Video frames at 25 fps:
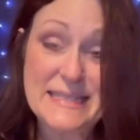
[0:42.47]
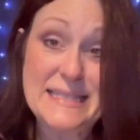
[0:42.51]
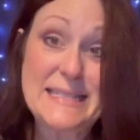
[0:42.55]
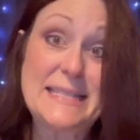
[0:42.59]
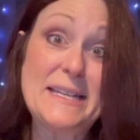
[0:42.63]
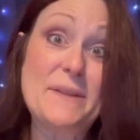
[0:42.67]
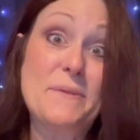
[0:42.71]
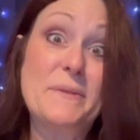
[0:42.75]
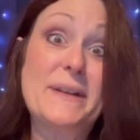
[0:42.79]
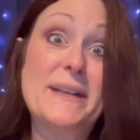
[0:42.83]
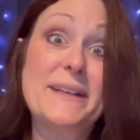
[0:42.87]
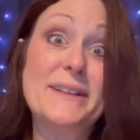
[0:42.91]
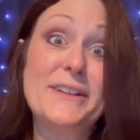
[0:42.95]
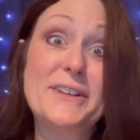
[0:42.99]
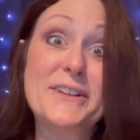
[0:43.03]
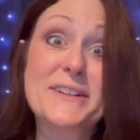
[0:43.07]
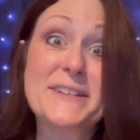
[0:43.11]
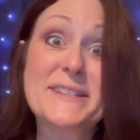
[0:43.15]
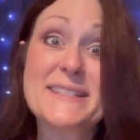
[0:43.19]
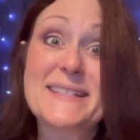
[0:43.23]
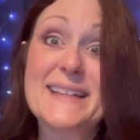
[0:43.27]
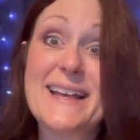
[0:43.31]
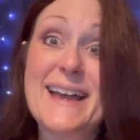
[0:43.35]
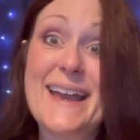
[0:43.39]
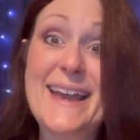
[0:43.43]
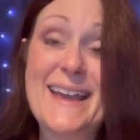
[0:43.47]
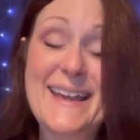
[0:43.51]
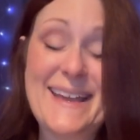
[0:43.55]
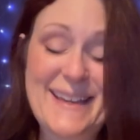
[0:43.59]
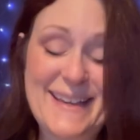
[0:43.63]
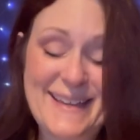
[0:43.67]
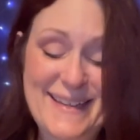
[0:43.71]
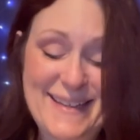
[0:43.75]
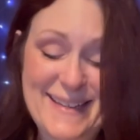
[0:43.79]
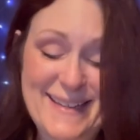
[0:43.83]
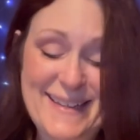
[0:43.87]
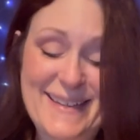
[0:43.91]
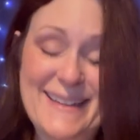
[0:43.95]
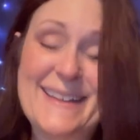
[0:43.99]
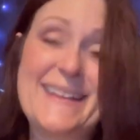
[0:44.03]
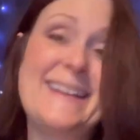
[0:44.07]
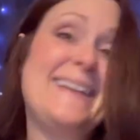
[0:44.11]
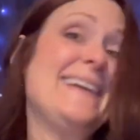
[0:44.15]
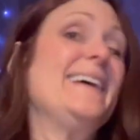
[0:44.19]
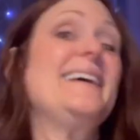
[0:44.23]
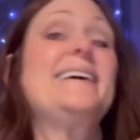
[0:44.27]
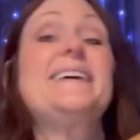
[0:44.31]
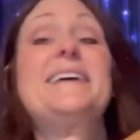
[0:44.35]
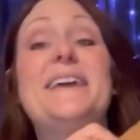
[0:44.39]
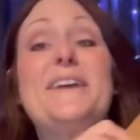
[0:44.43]
see what it looks like.
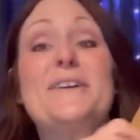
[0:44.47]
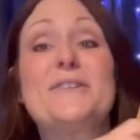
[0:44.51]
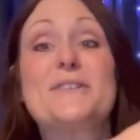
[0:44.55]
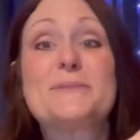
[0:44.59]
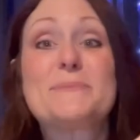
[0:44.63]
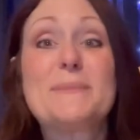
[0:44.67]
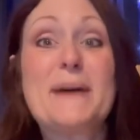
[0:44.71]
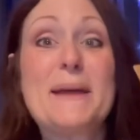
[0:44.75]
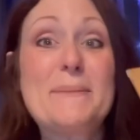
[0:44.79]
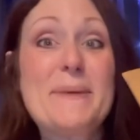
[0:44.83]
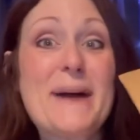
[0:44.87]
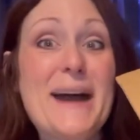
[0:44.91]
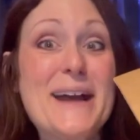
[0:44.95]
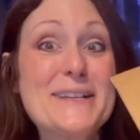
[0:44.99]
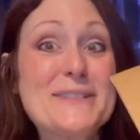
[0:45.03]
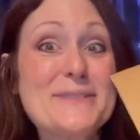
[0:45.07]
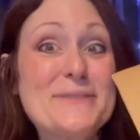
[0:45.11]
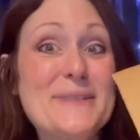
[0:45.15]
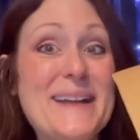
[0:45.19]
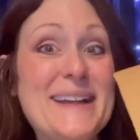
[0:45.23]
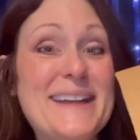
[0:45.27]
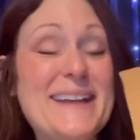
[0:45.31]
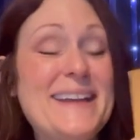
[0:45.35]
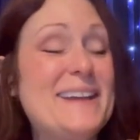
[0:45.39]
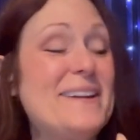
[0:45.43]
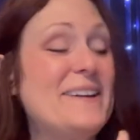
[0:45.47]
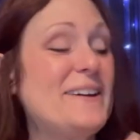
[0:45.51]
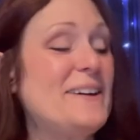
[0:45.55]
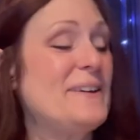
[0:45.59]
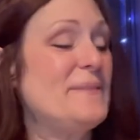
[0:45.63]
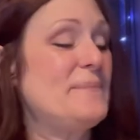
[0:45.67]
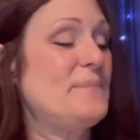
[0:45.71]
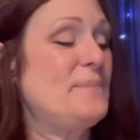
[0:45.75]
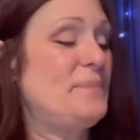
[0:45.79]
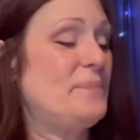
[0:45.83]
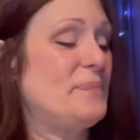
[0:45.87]
Here's my box right here.